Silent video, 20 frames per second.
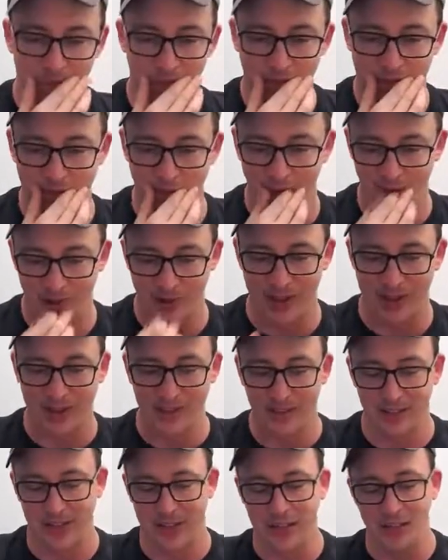So
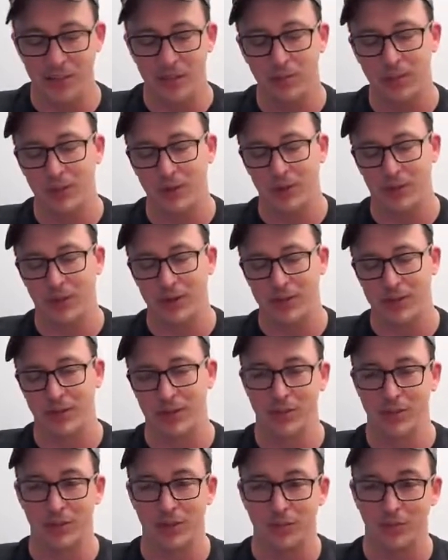like HTTP requests are
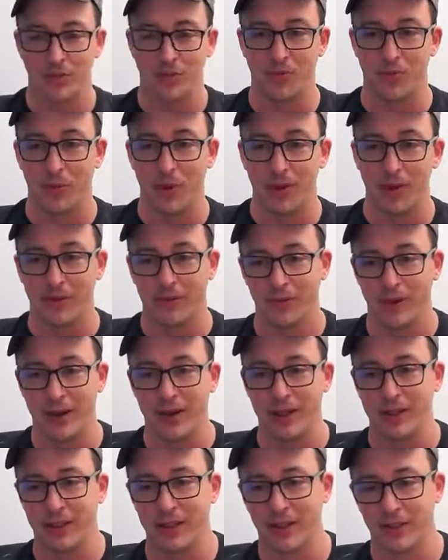a stream of 1,
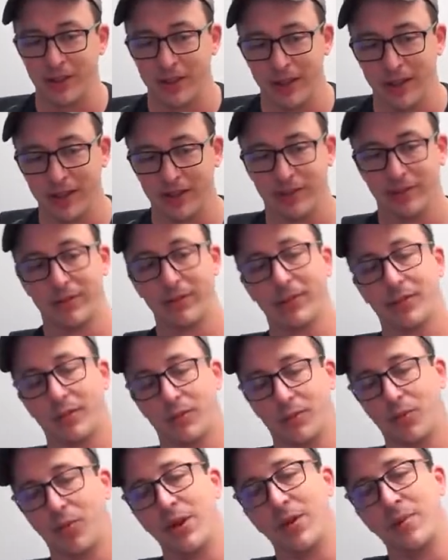right? Like you get
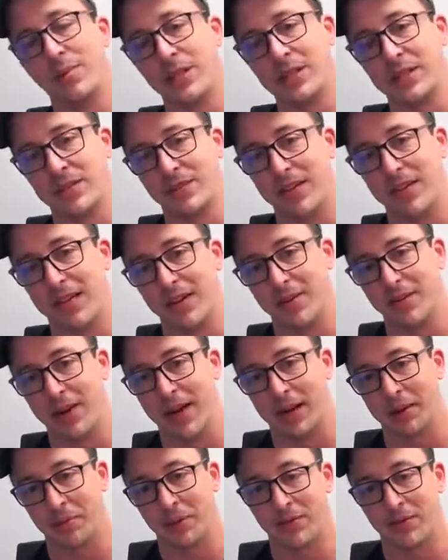1 piece of data back.